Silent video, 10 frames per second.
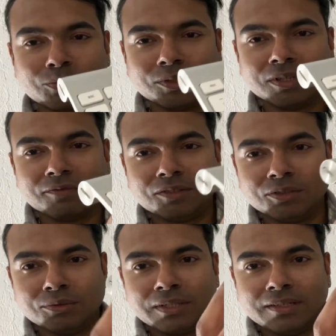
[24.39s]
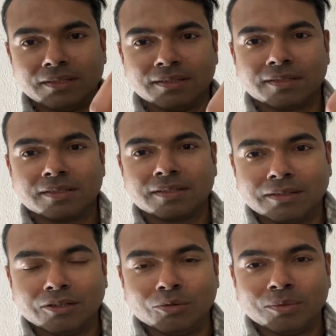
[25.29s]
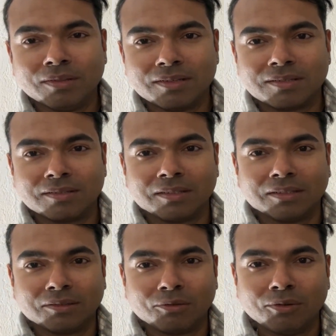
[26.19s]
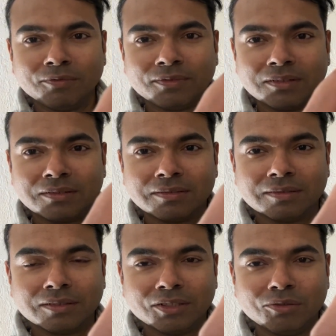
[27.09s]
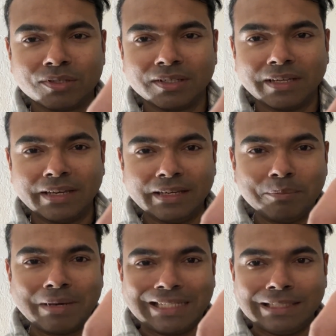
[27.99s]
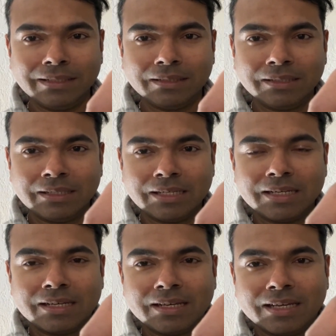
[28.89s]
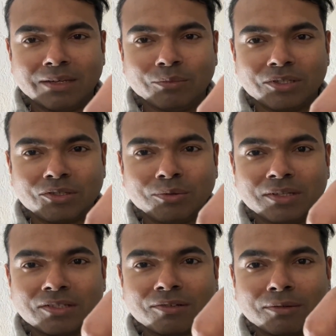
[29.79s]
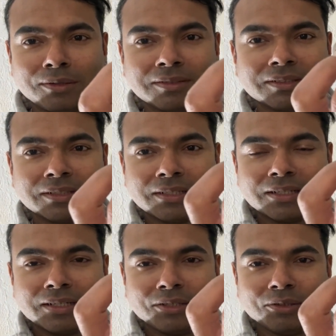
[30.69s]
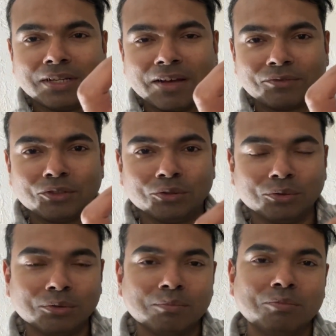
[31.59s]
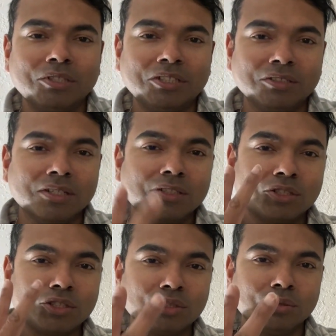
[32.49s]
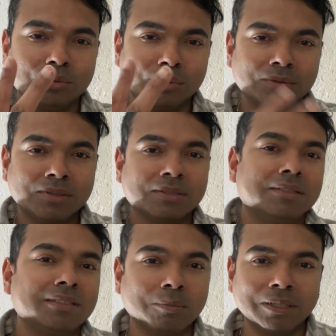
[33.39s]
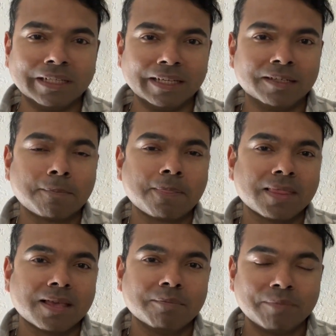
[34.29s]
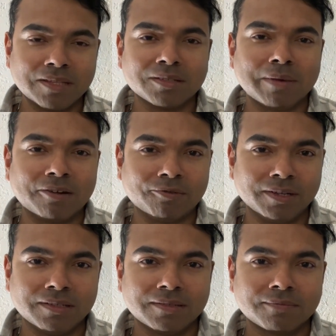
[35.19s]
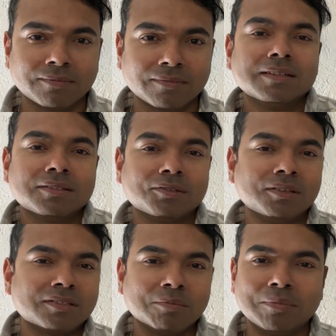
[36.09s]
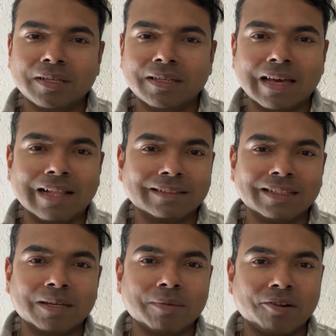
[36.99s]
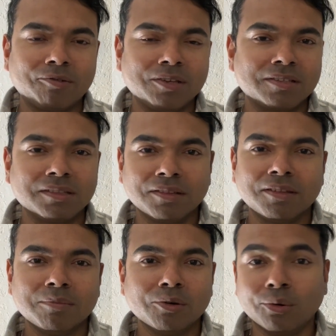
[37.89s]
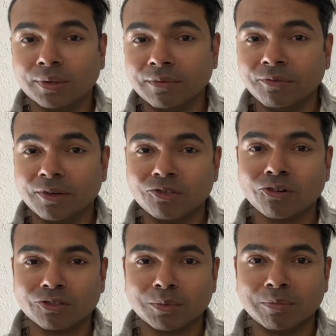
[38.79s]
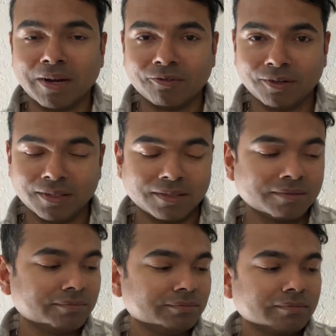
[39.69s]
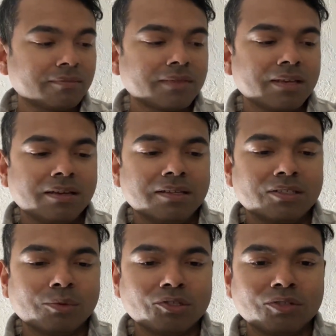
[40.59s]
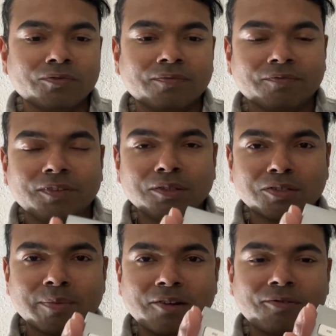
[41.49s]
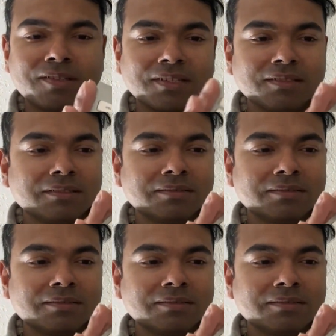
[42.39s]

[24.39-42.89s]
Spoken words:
you have to do is open this little groove using a penny. And once you unscrew it, you're going to have to put in two AA pencil batteries. So these can be alkaline batteries, lithium, or even rechargeable batteries. So once you feed those batteries in,